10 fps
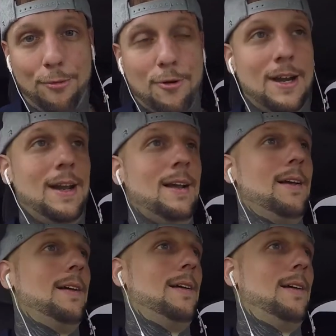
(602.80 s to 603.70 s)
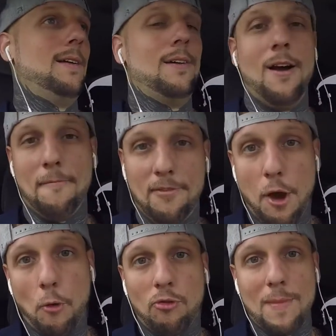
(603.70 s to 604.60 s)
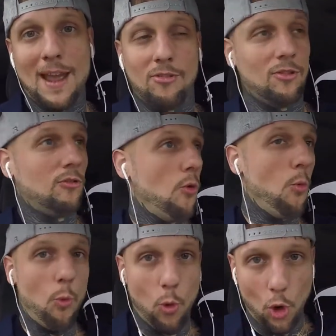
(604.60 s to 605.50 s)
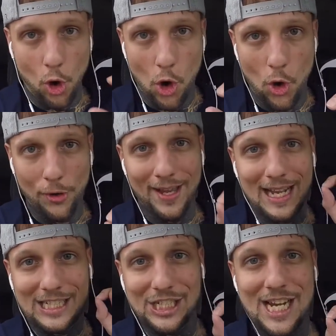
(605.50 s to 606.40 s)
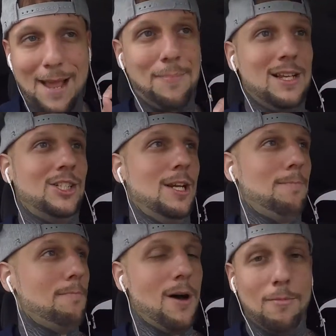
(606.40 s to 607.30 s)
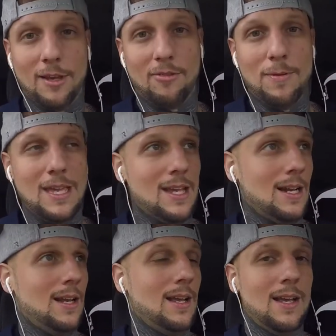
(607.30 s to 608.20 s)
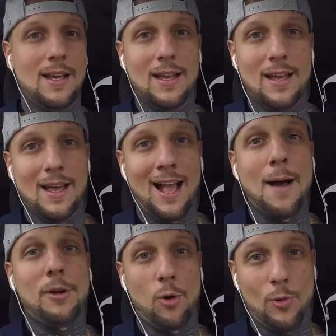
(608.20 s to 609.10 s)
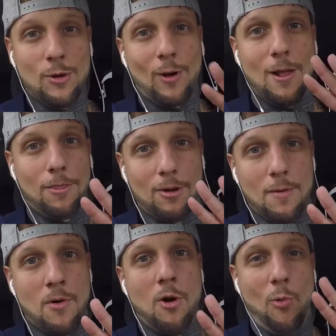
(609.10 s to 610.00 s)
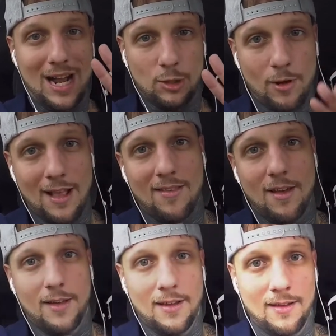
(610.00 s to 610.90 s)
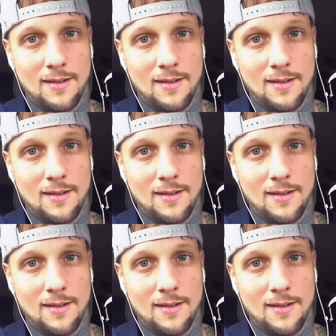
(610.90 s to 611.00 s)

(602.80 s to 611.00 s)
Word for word: three of Toastmasters World Championship of Public Speaking. I'm gonna win round three tomorrow. Watch what I tell you.